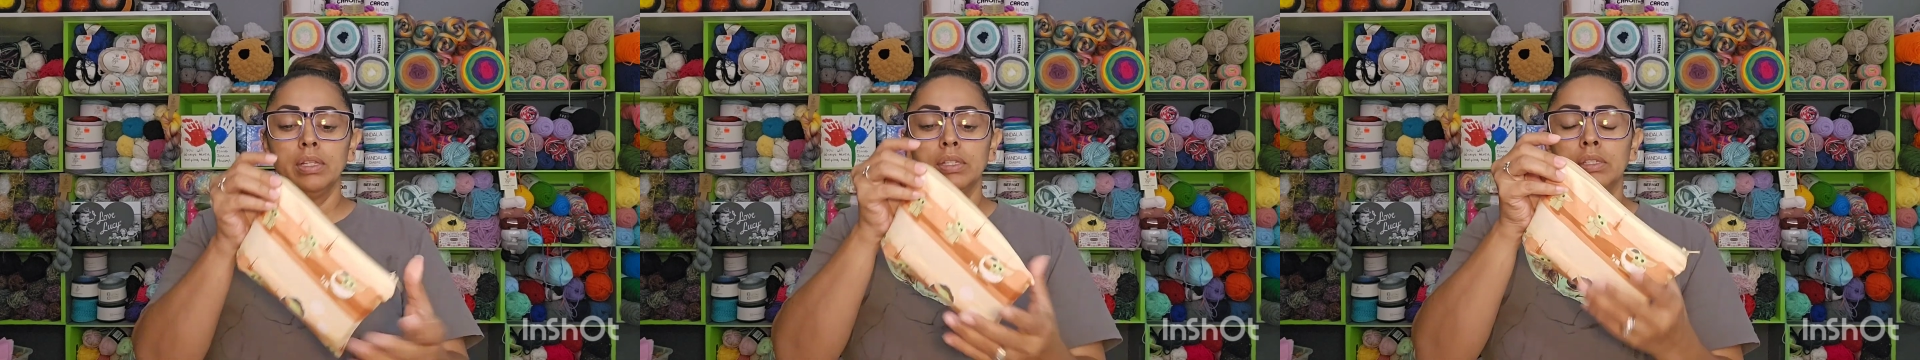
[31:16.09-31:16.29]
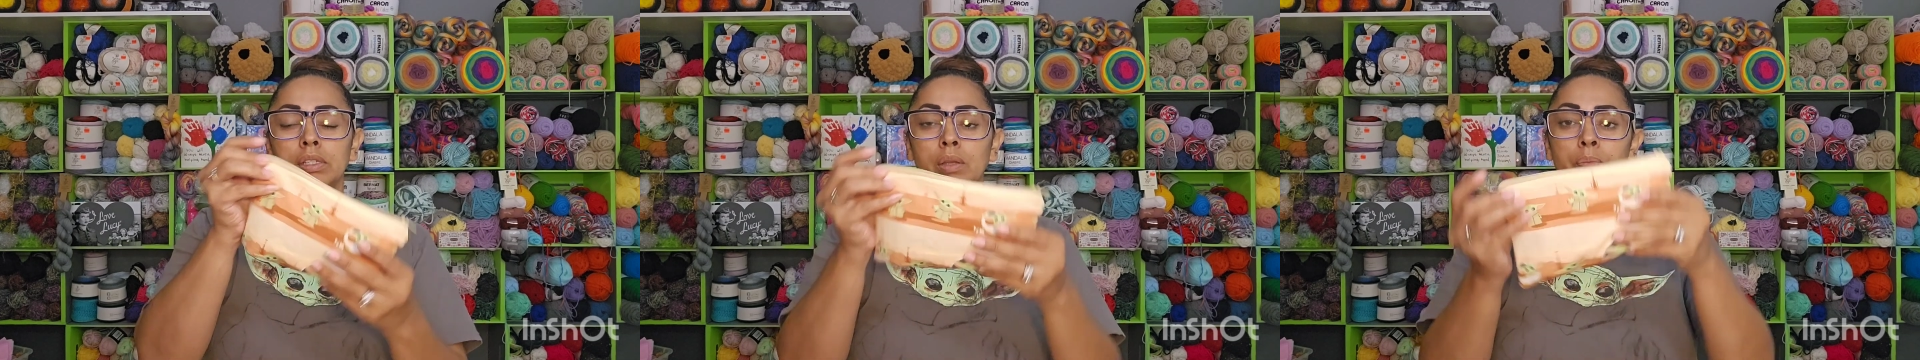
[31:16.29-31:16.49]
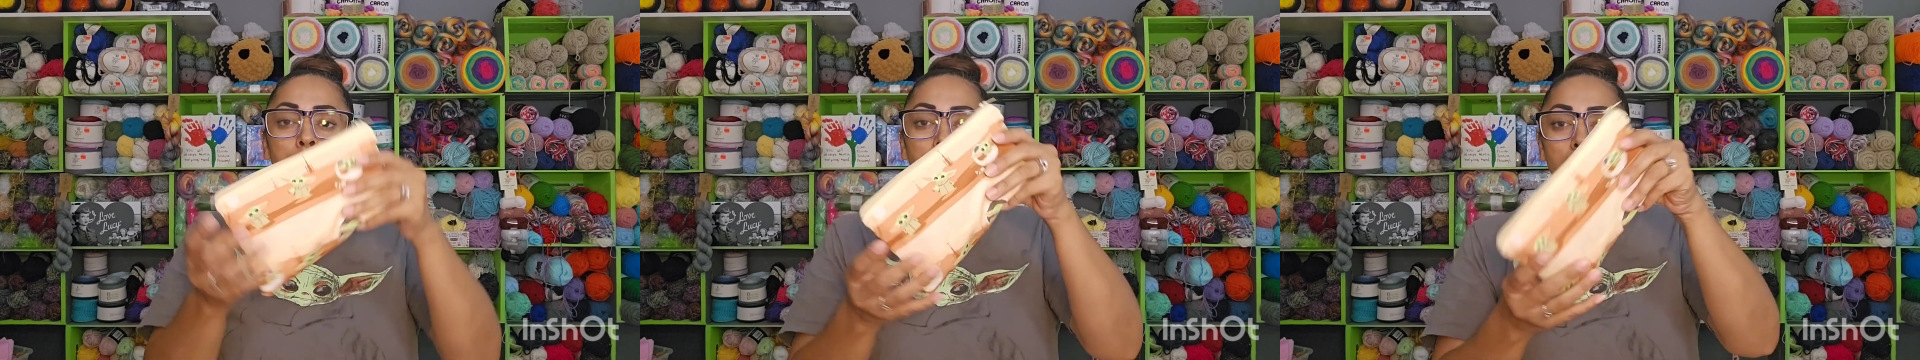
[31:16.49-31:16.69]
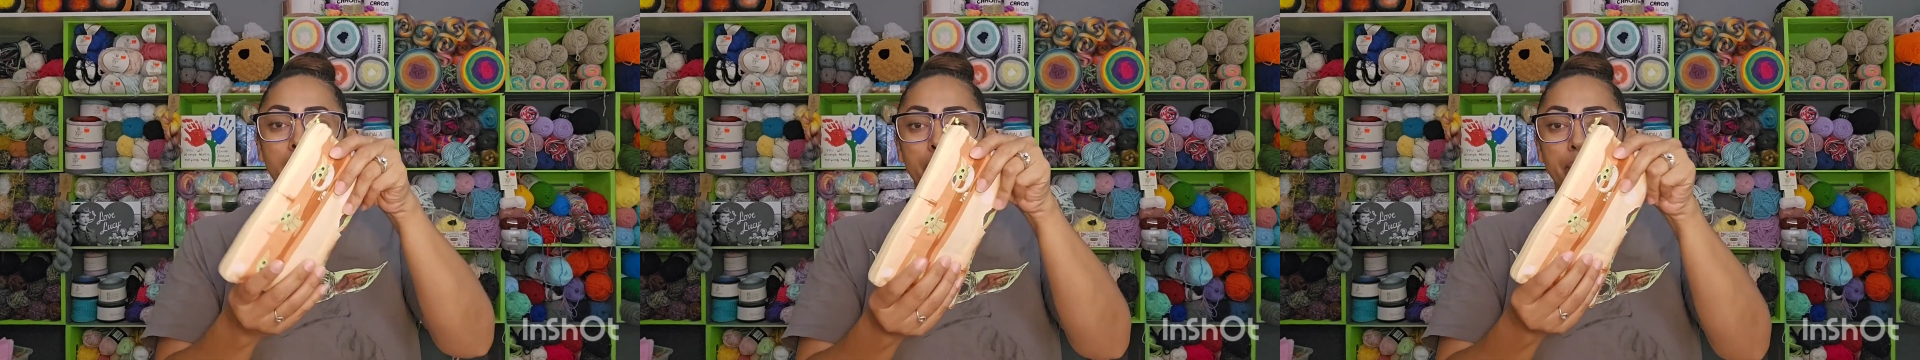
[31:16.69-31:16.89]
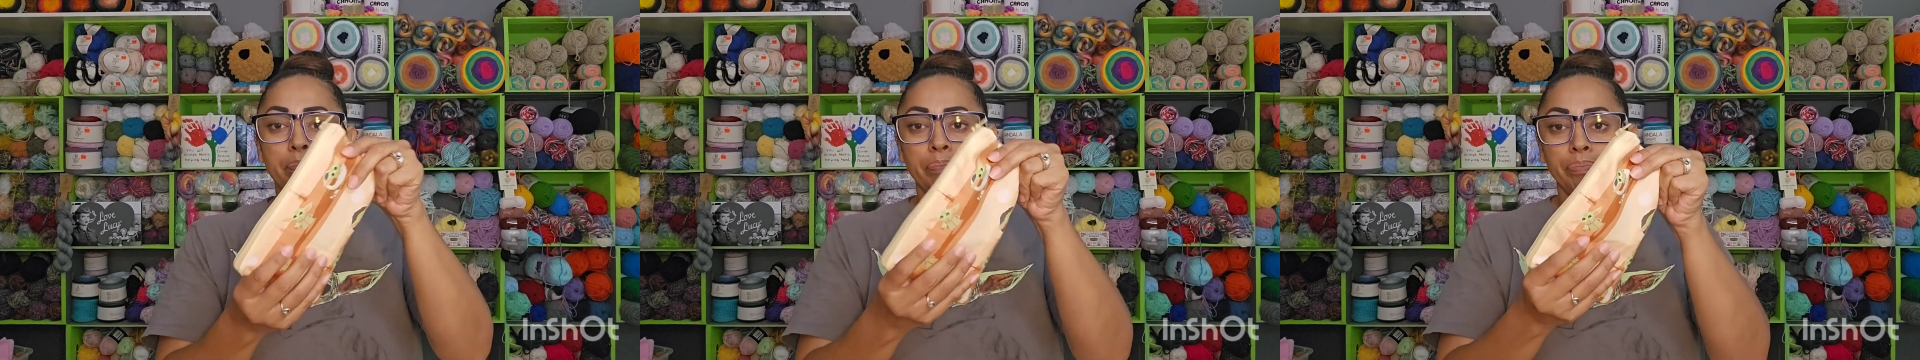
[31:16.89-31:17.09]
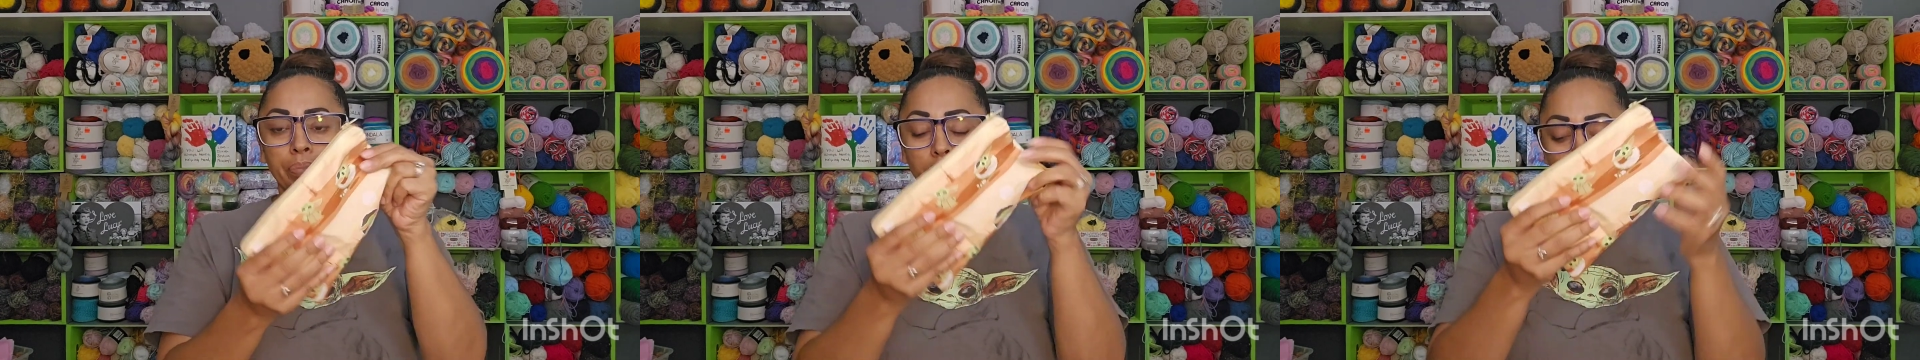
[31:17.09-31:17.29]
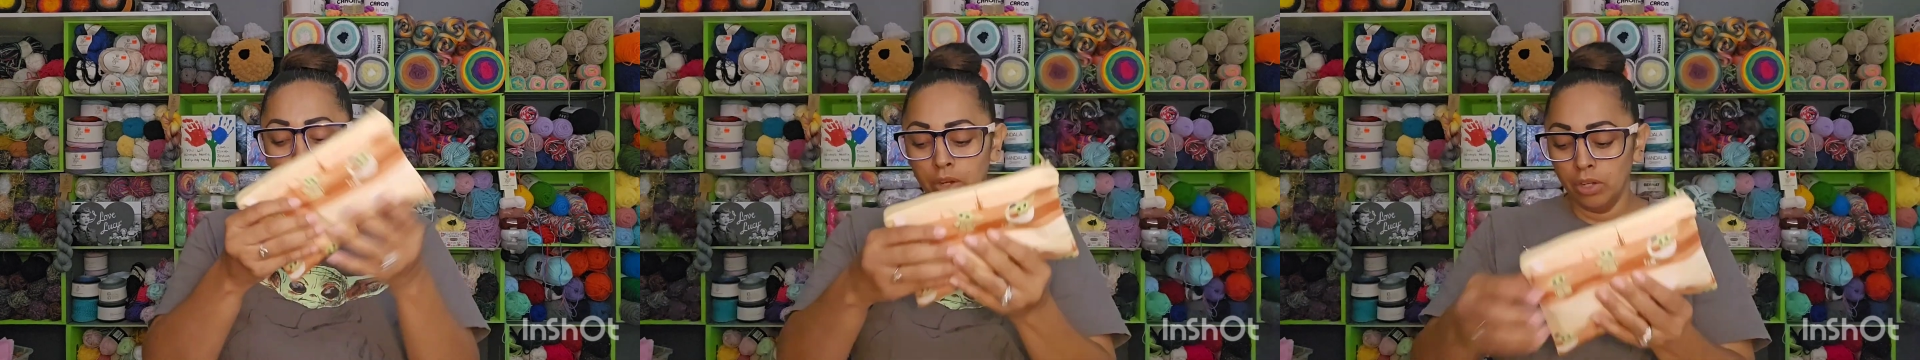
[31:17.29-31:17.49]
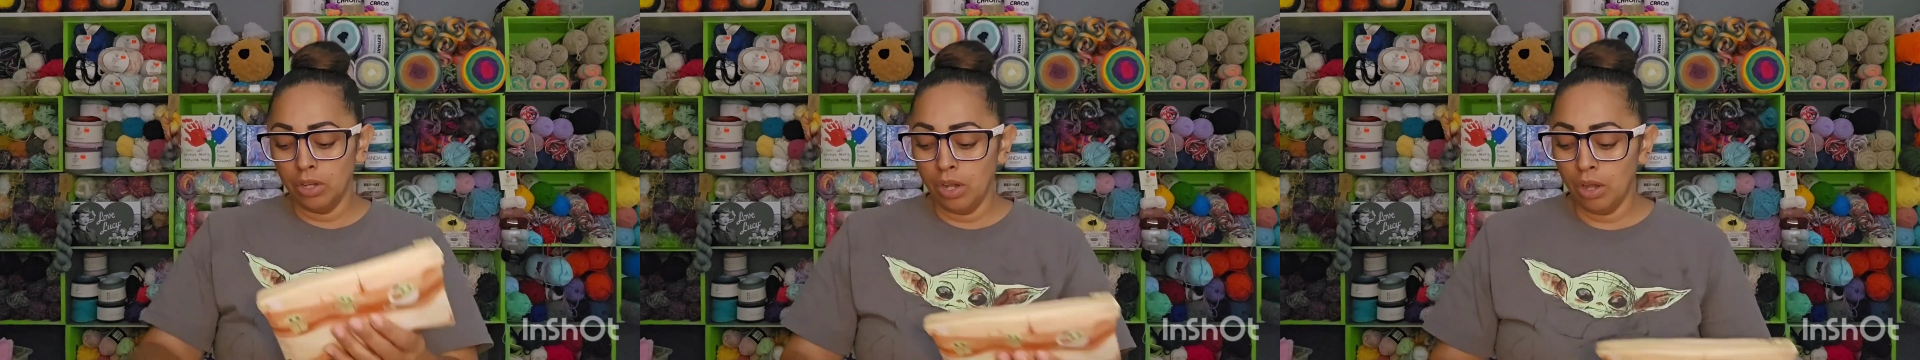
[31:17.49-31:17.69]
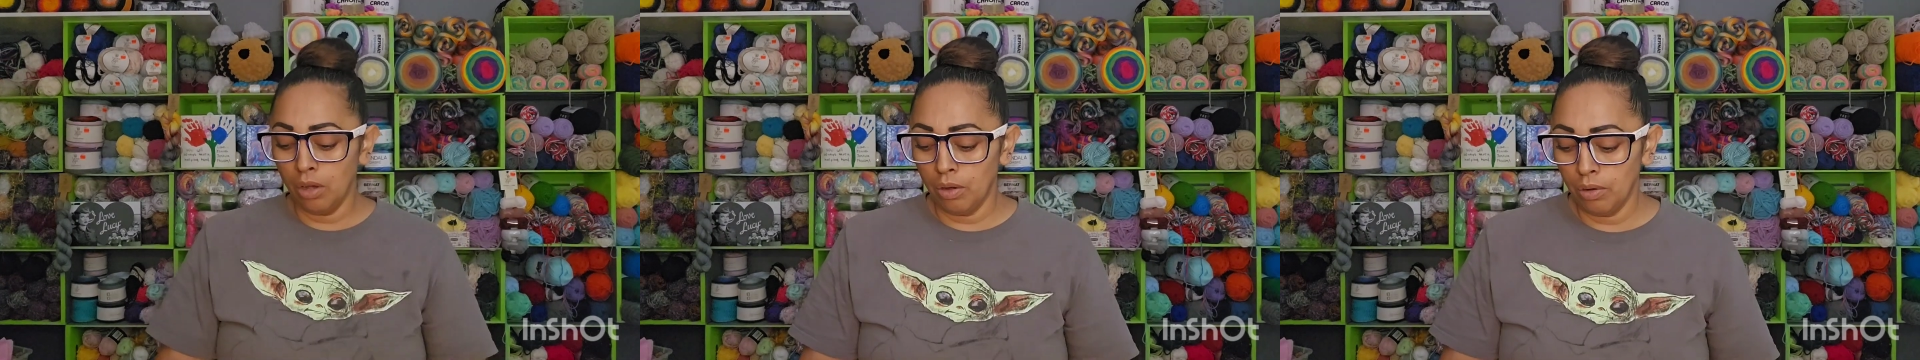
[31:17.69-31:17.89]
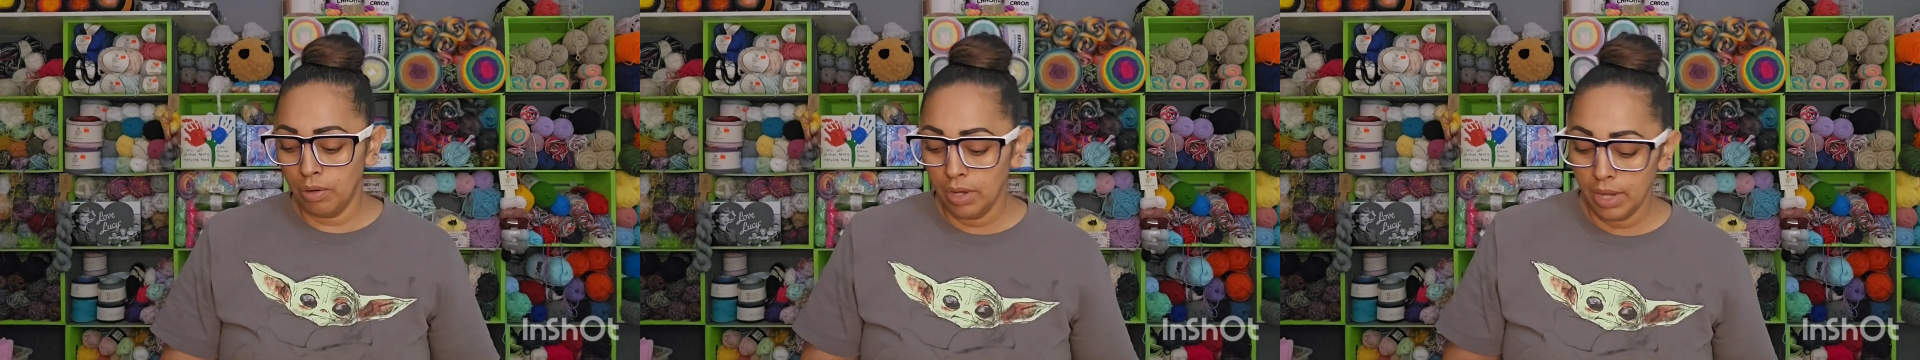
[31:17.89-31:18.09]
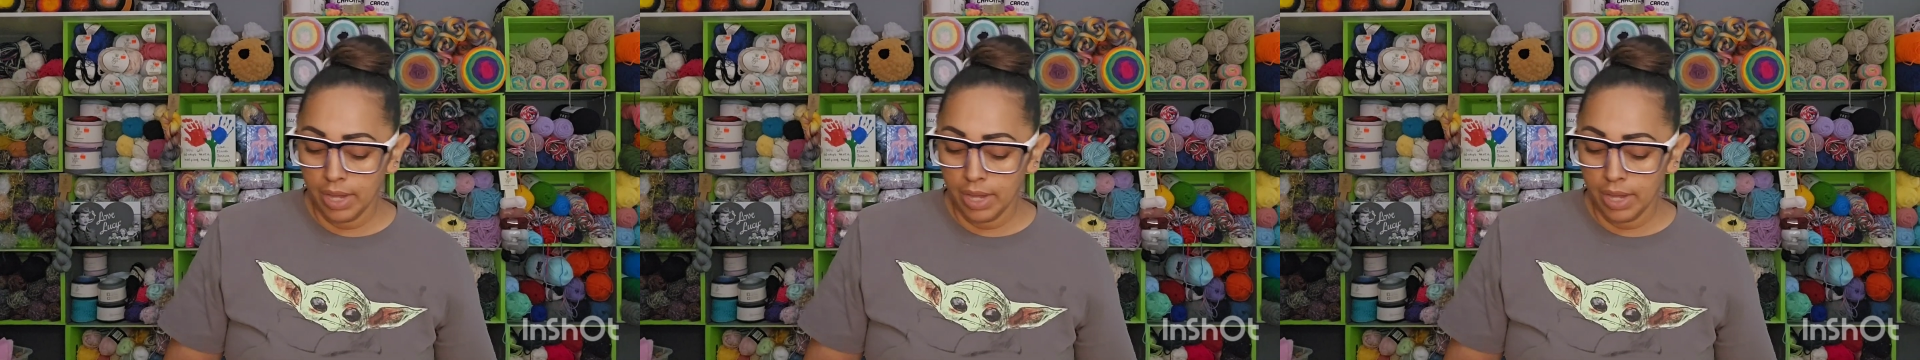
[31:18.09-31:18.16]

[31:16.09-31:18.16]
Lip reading: zip it up, there you go,